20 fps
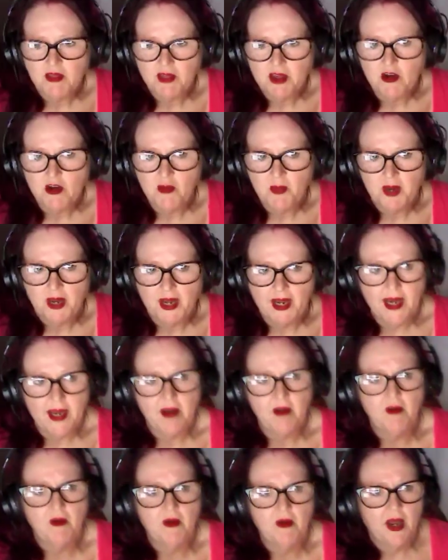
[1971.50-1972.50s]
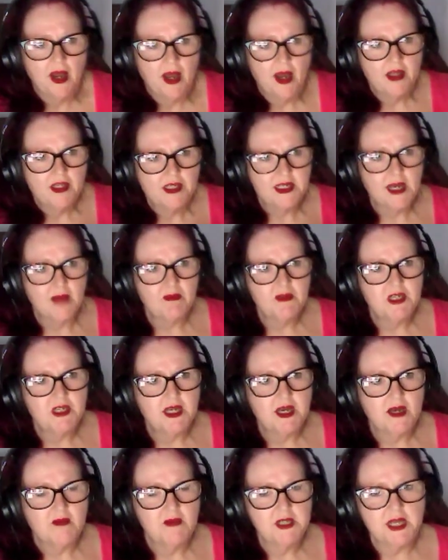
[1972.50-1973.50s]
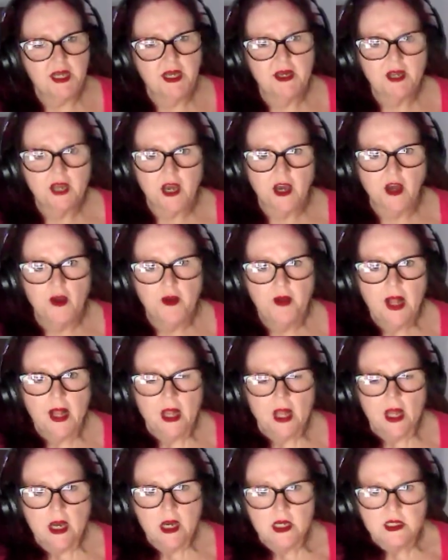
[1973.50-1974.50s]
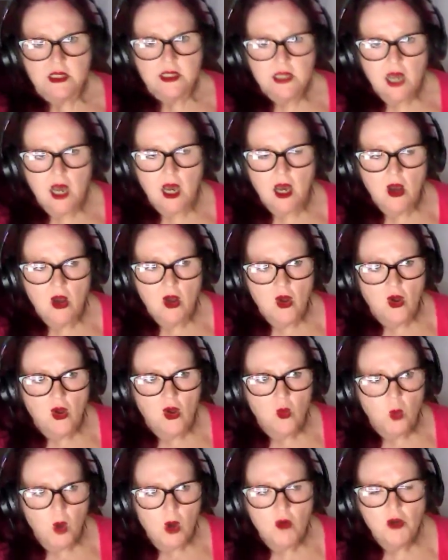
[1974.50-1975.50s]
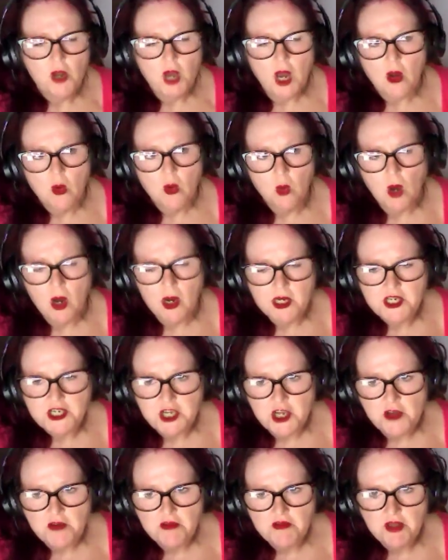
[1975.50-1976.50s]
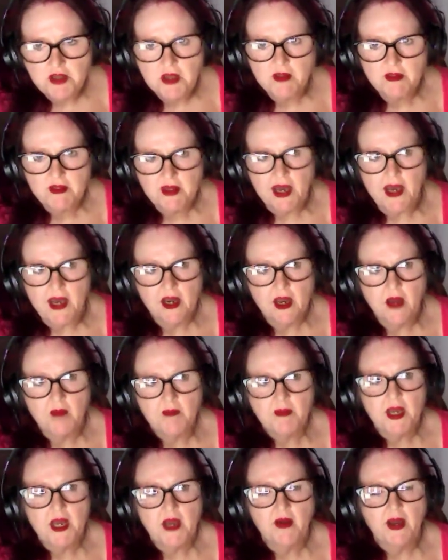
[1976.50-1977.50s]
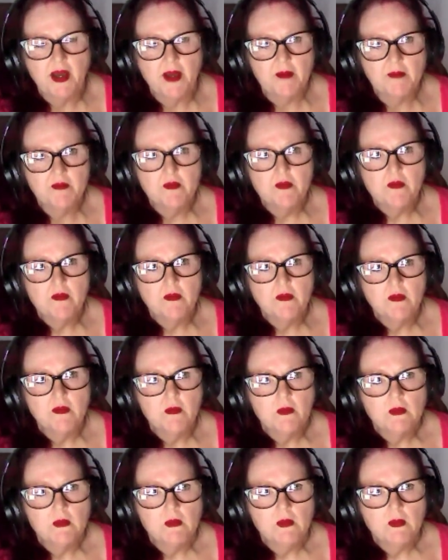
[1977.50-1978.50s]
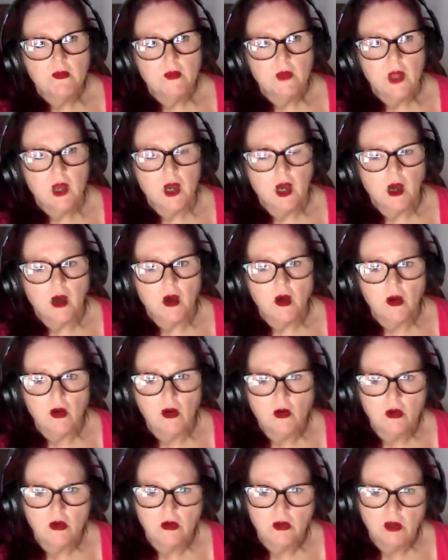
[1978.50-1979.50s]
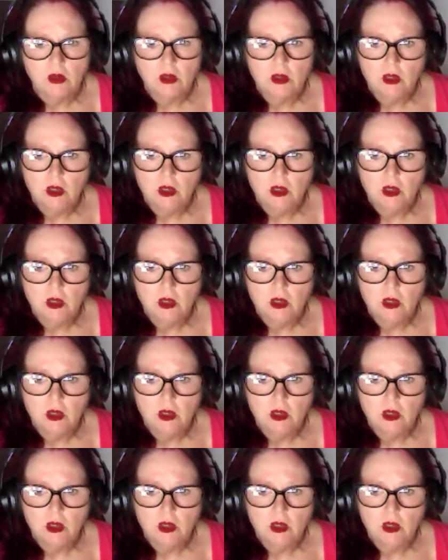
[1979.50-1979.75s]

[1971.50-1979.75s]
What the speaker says: therapy. And sometimes he'd go, so, well, no, why do you think that? And I'd be going, oh,